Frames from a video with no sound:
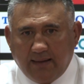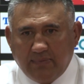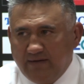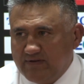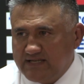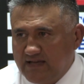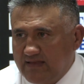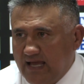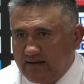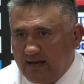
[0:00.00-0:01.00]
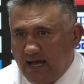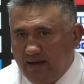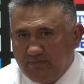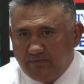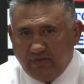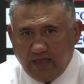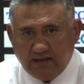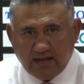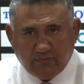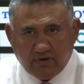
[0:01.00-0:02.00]
But having said that,
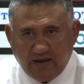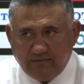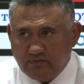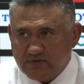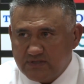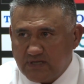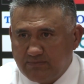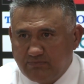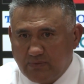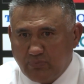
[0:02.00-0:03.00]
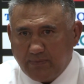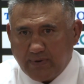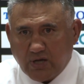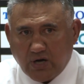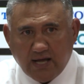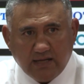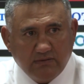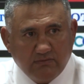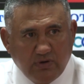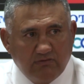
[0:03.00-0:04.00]
their number 11 was a pretty big guy,
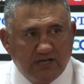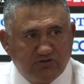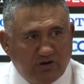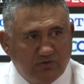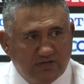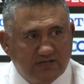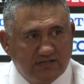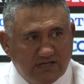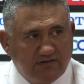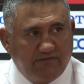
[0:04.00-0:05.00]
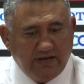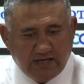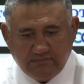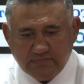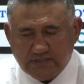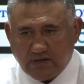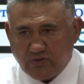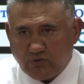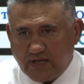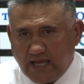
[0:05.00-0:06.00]
and we really struggled to defend him. So
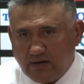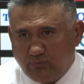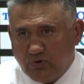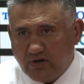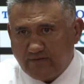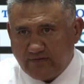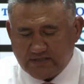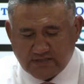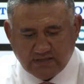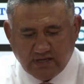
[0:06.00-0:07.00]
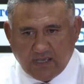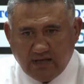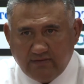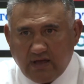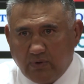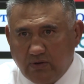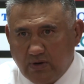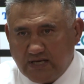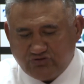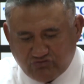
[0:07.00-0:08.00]
I thought he had a point of difference that we
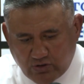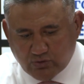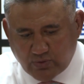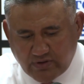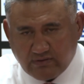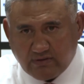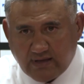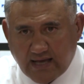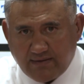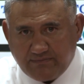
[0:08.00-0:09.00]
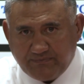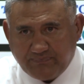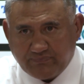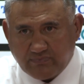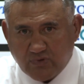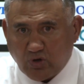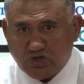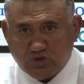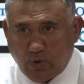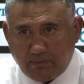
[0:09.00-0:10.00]
really struggled with. Not
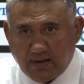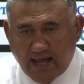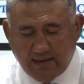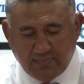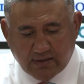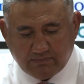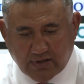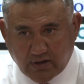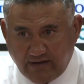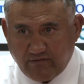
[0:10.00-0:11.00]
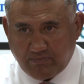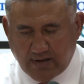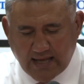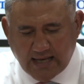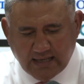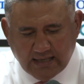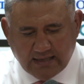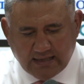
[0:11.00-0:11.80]
just one player, but every player.